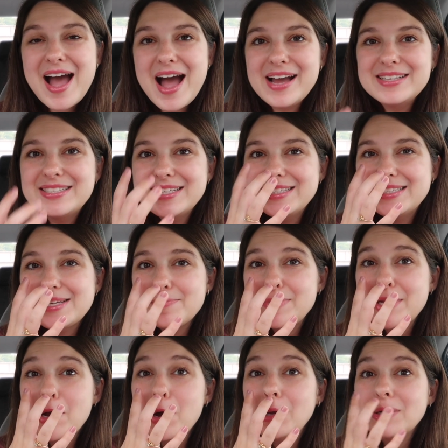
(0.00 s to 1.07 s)
I did
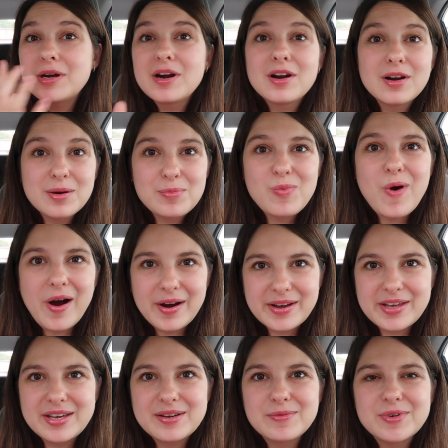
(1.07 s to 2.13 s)
something called curb
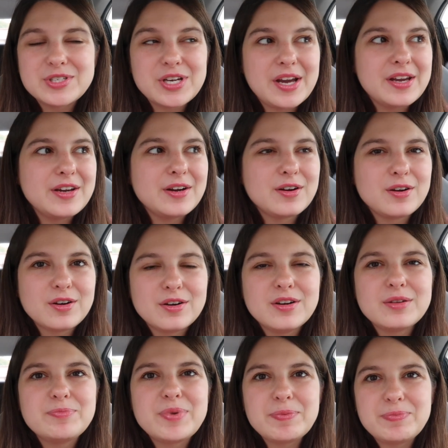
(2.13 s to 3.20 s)
walking, which I
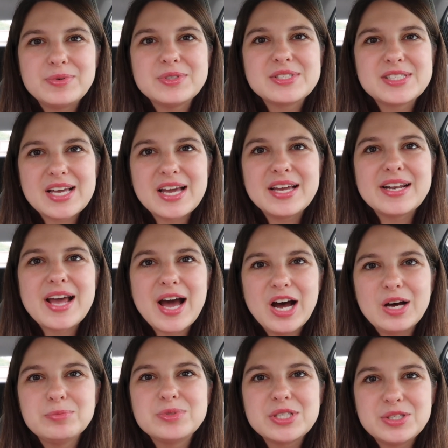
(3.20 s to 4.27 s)
heard people said
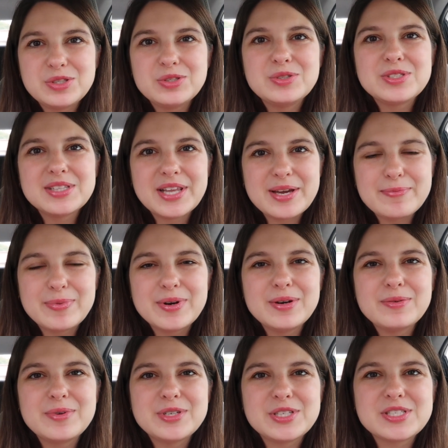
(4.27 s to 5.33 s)
helps induce
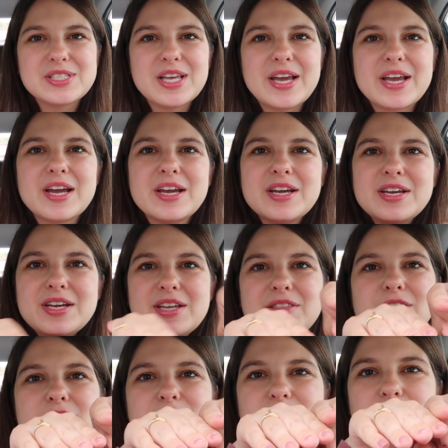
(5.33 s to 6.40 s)
labor, which is like
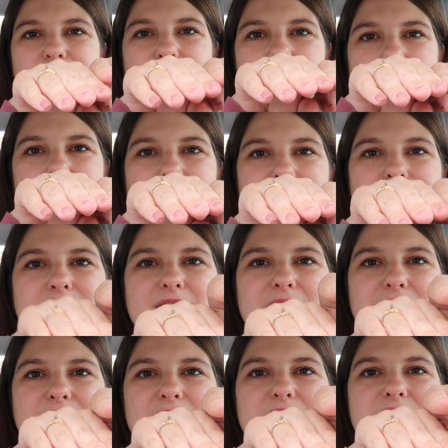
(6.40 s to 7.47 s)
there's a curb, right? It's
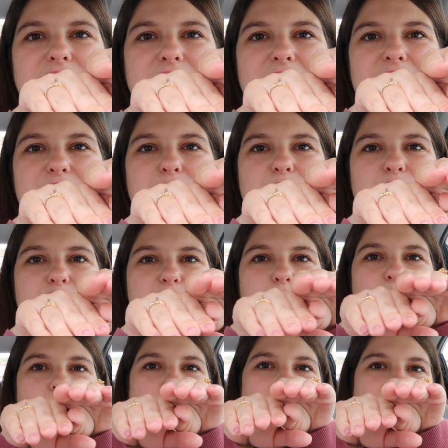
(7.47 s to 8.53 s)
like this, and you just
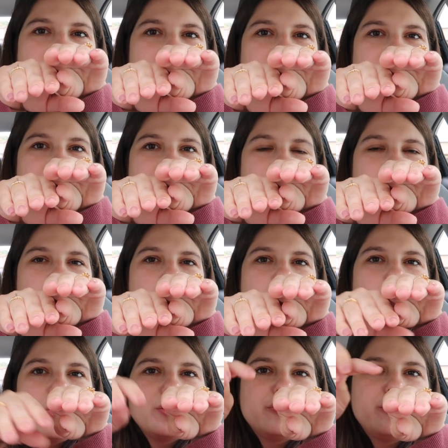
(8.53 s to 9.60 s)
walk like
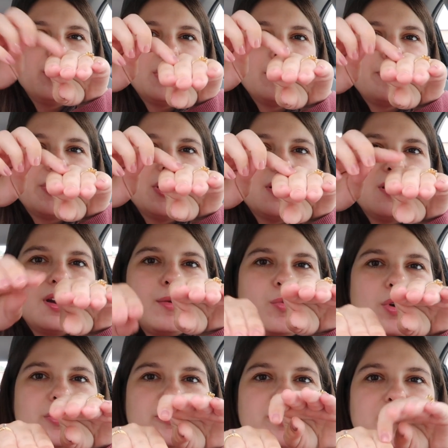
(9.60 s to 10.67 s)
one foot up here and
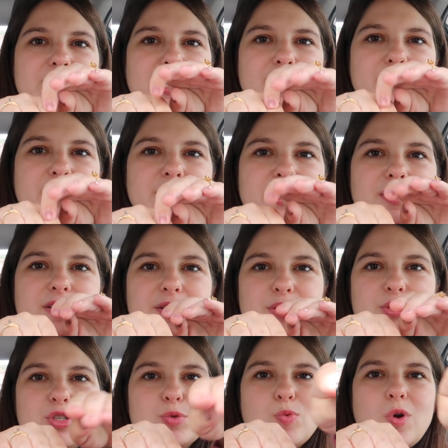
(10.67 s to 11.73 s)
one foot down here, and
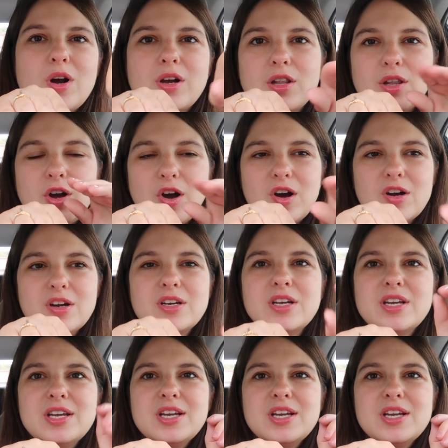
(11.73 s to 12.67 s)
you just walk along.